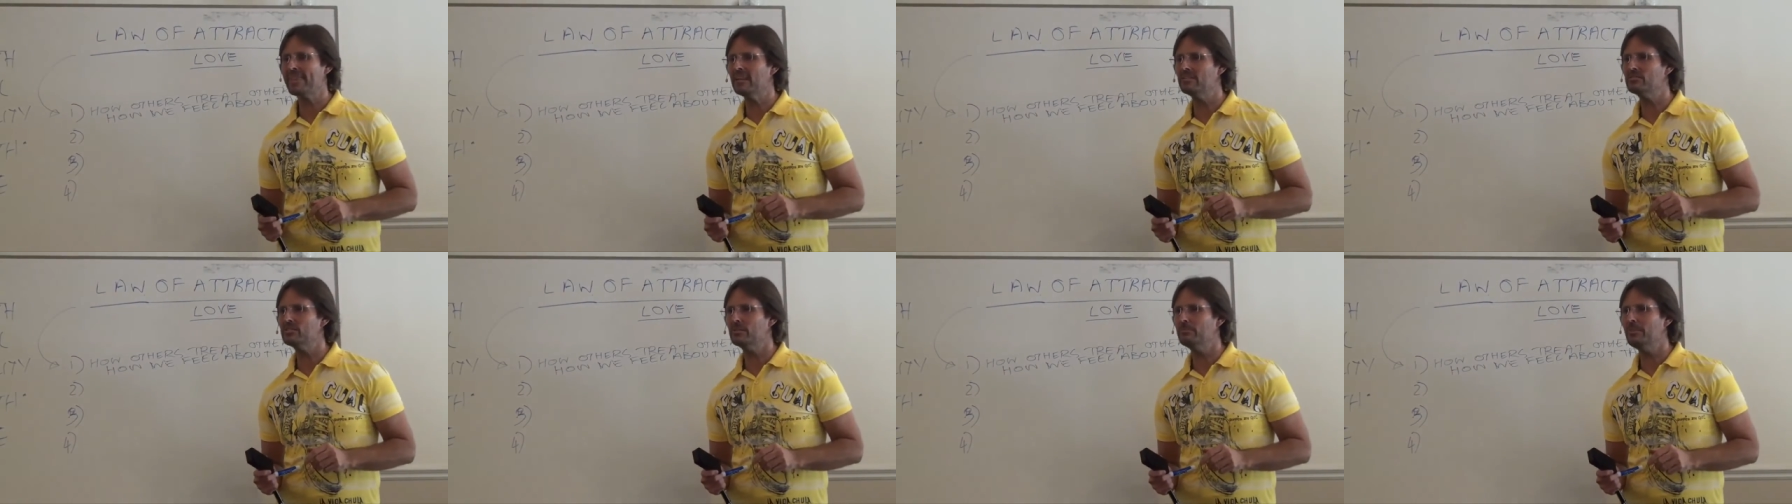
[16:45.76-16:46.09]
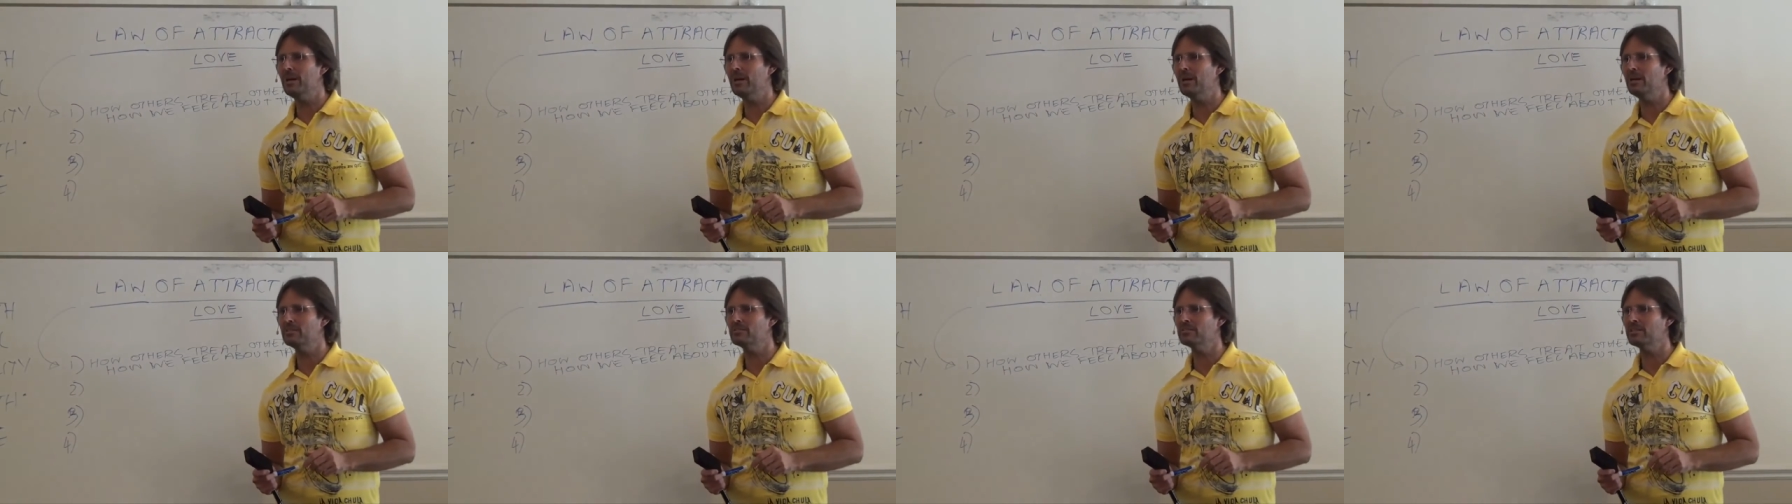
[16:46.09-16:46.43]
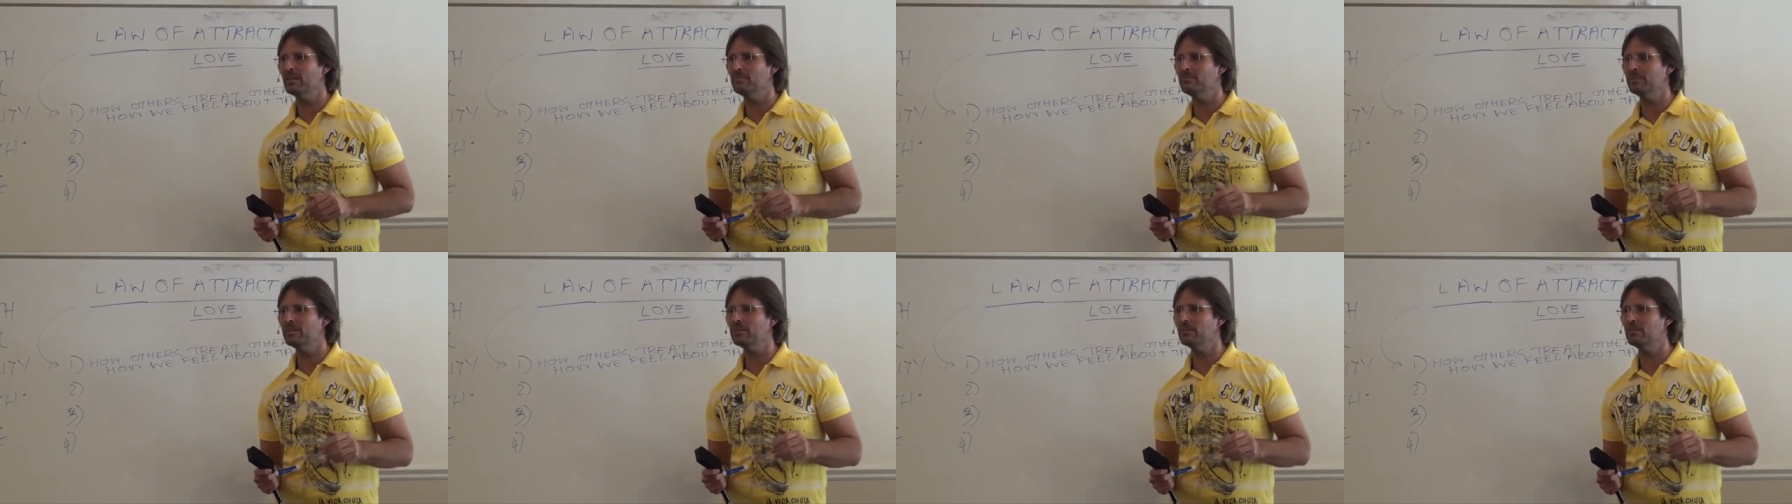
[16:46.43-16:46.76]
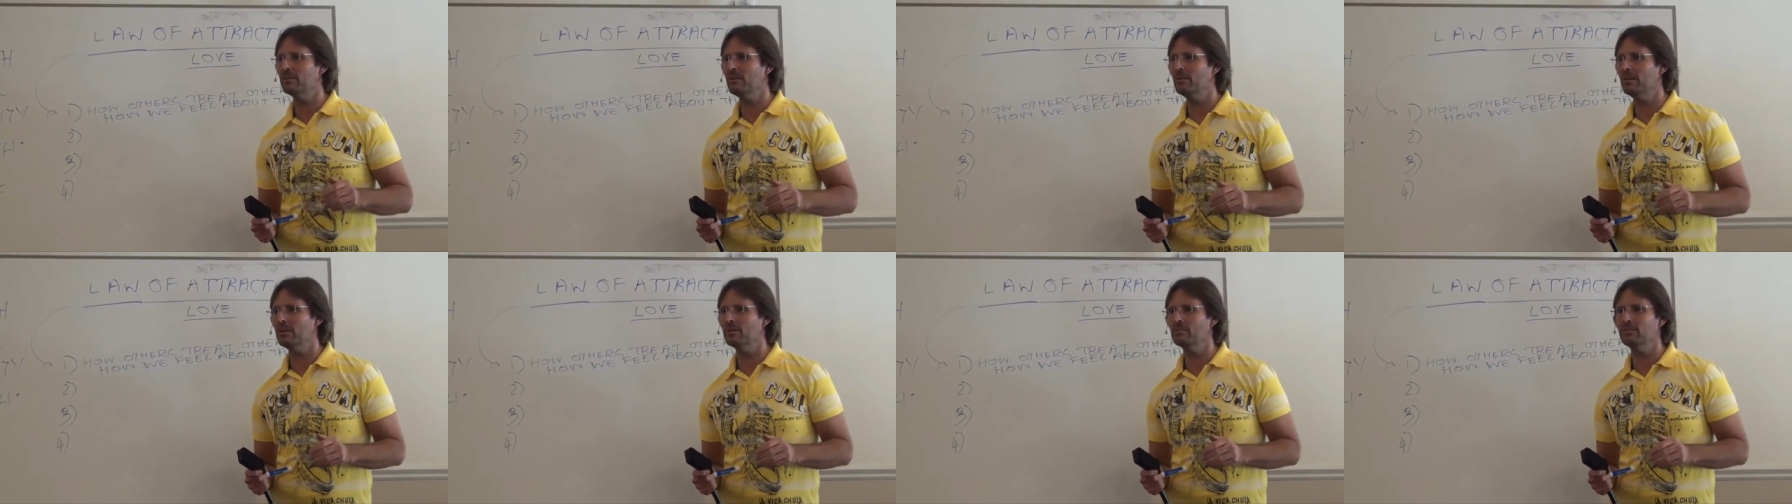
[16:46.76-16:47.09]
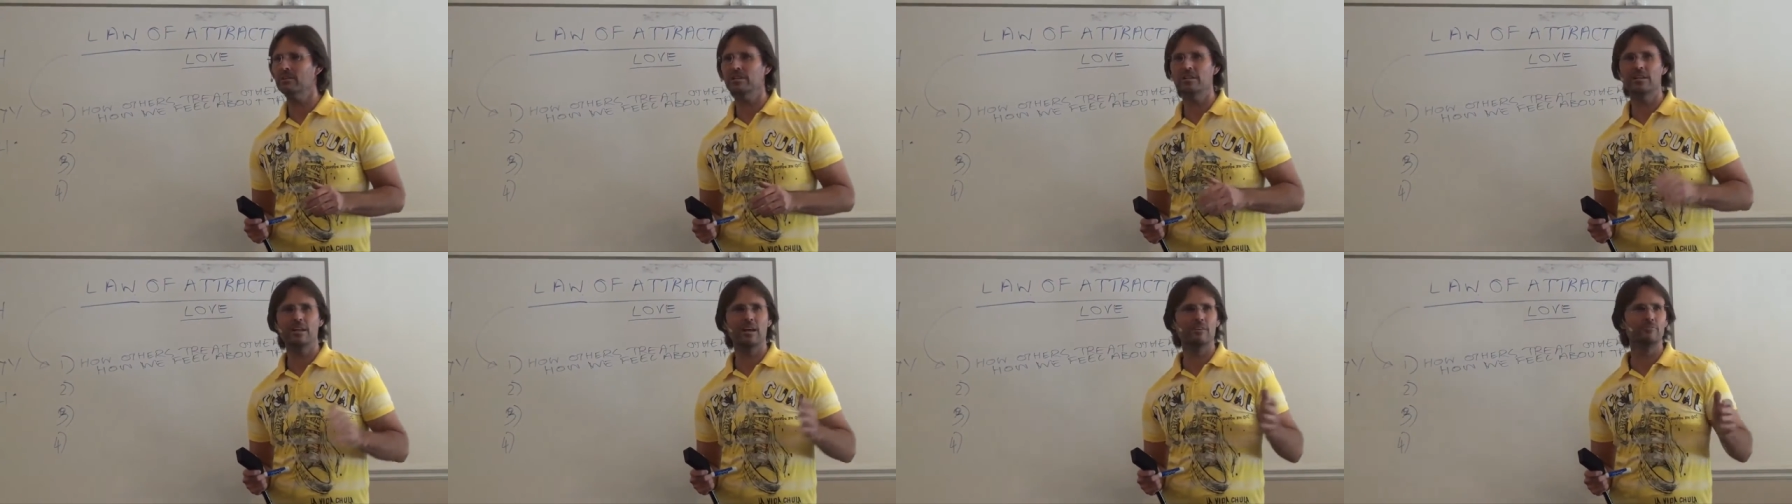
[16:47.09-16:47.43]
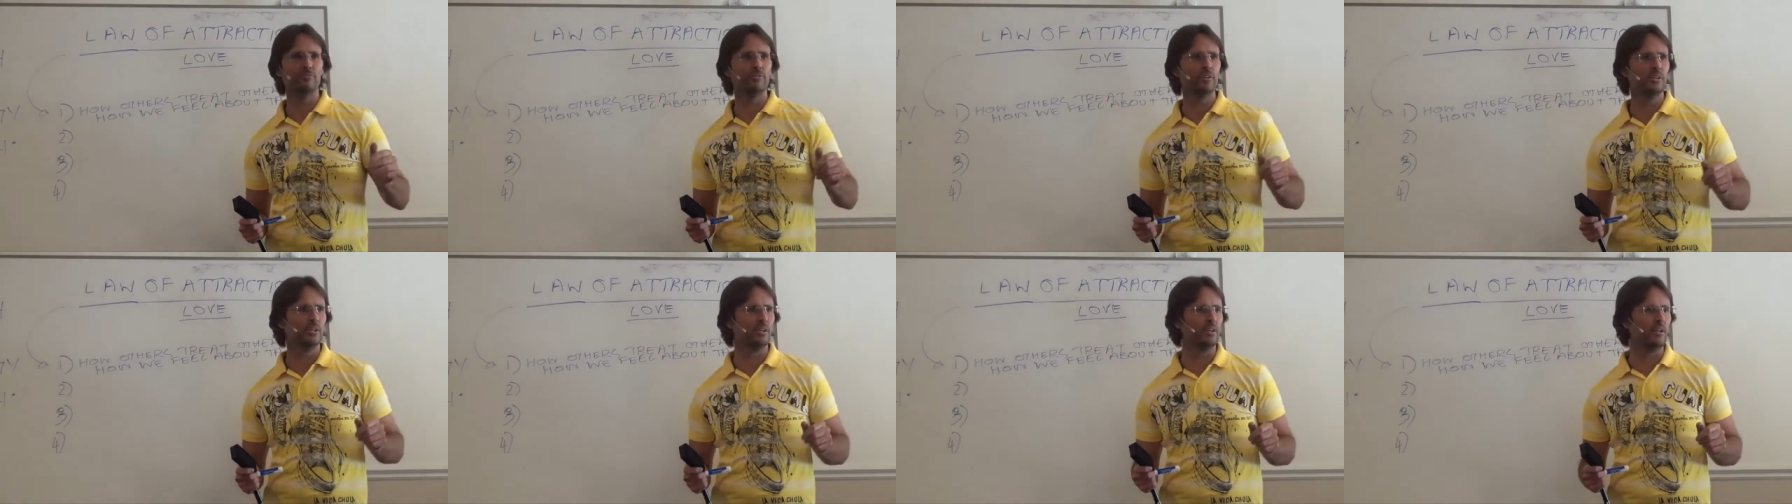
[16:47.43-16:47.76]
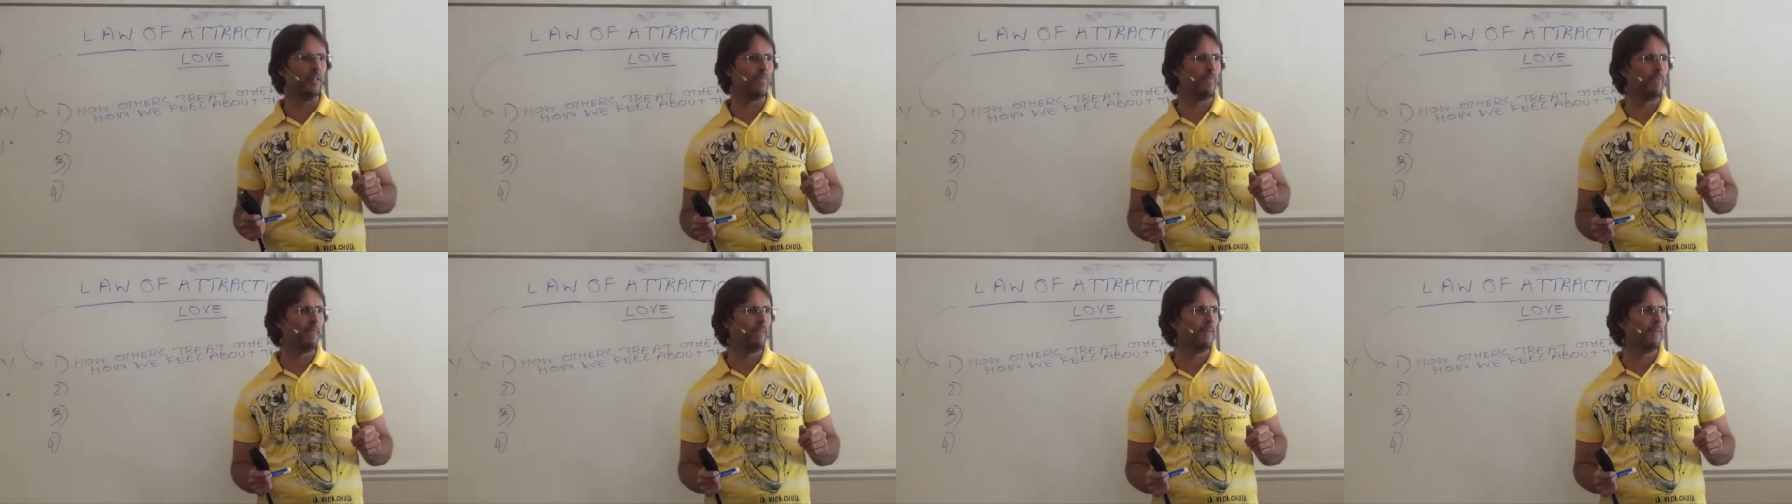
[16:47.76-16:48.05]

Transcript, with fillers: It's about something going on in Africa.